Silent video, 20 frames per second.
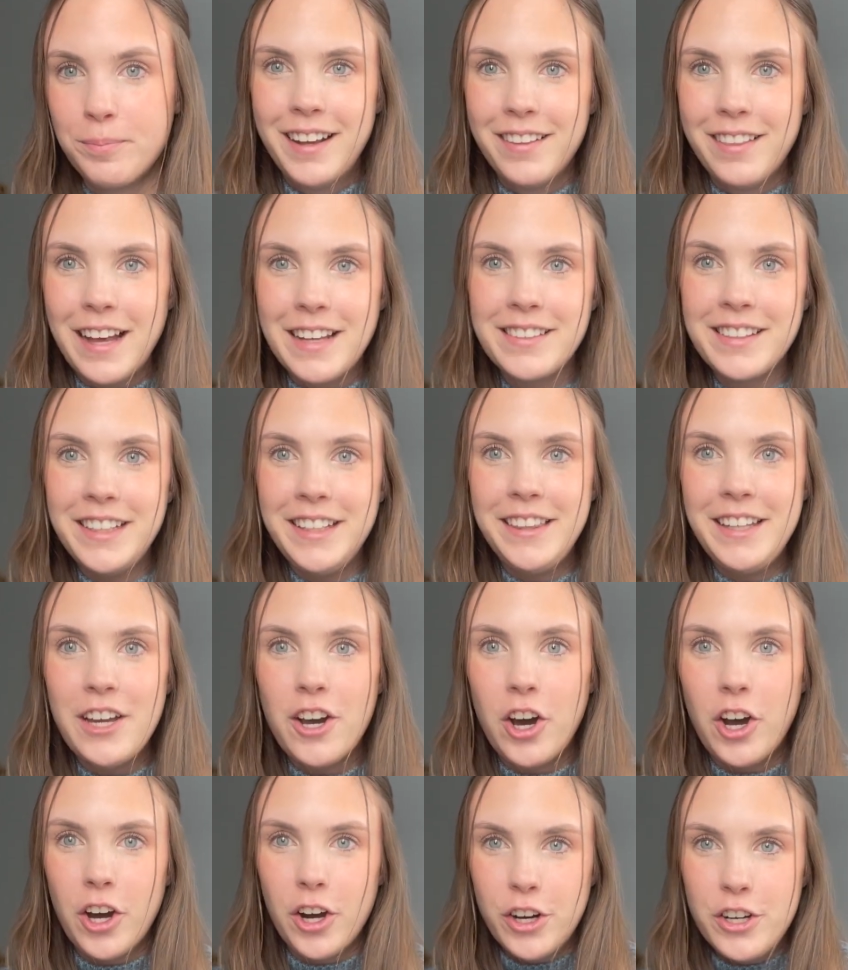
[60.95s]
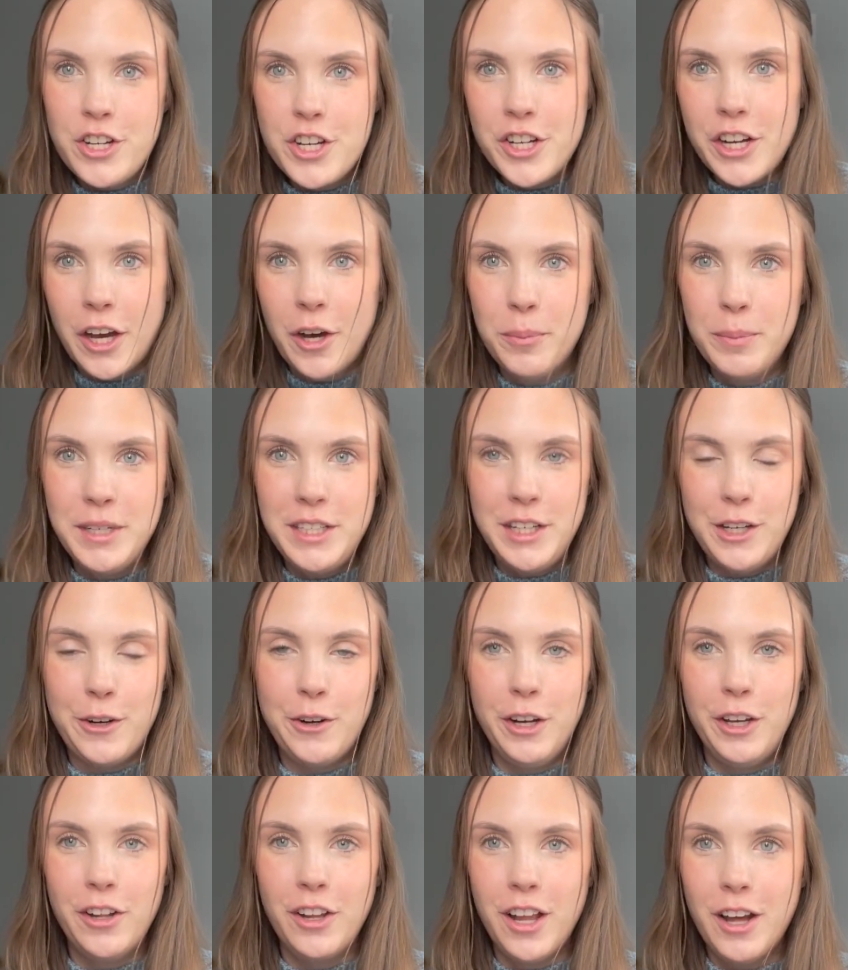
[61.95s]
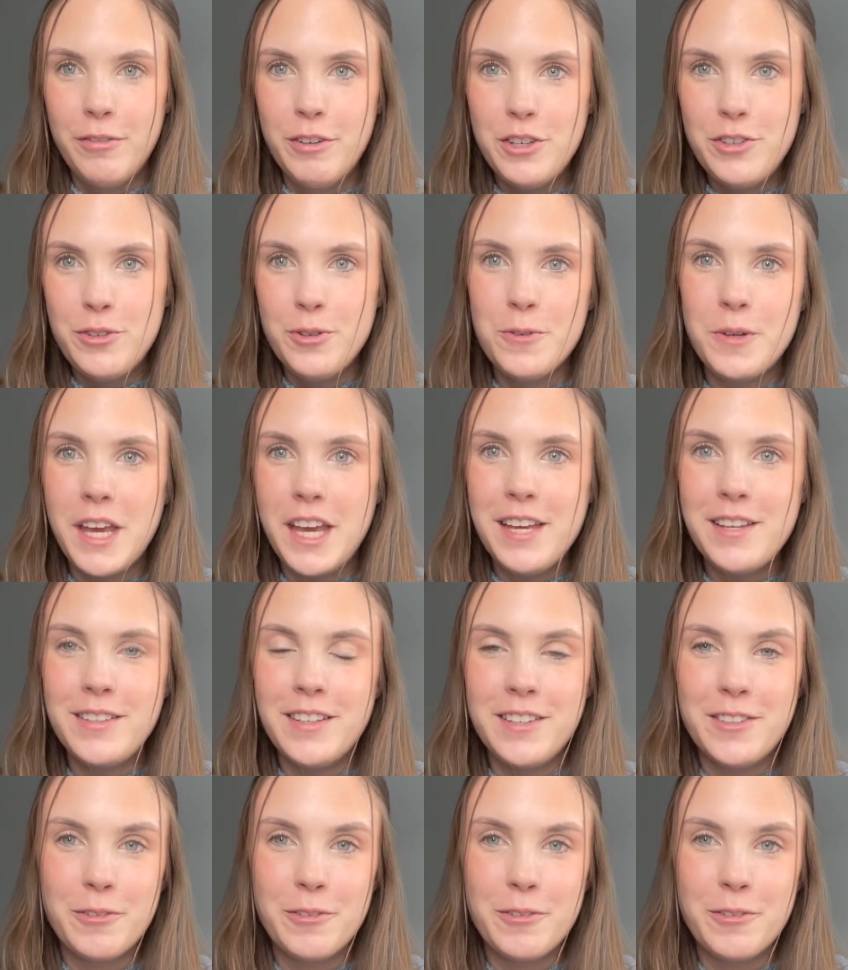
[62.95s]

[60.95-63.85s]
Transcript: Lastly, the hard shell material of a suitcase is